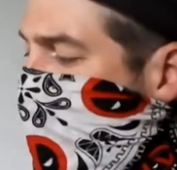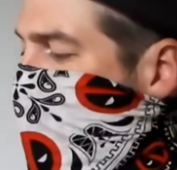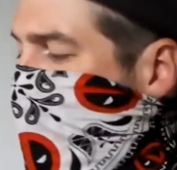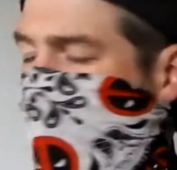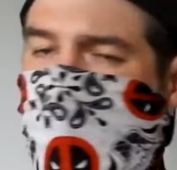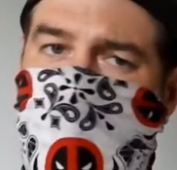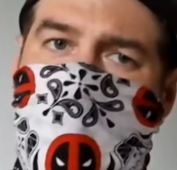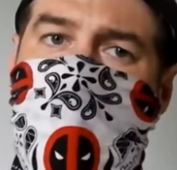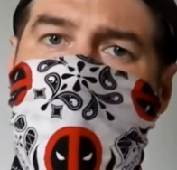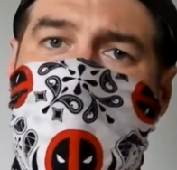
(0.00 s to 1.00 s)
is when they were
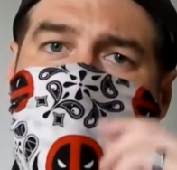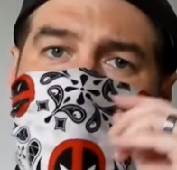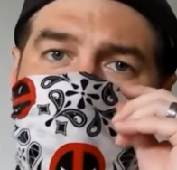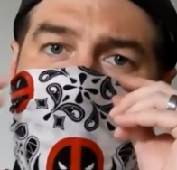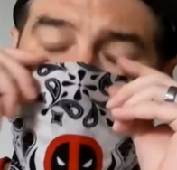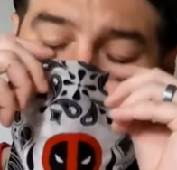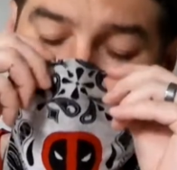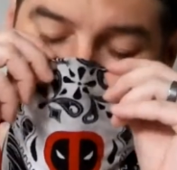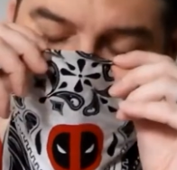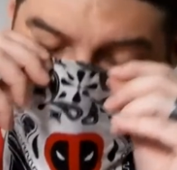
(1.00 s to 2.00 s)
starting to pick up the legacy
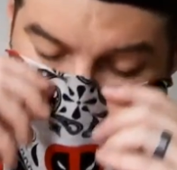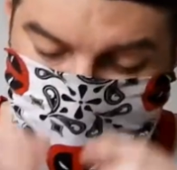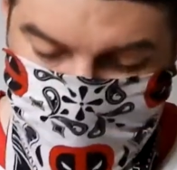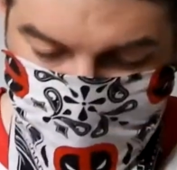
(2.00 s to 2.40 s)
numbering again.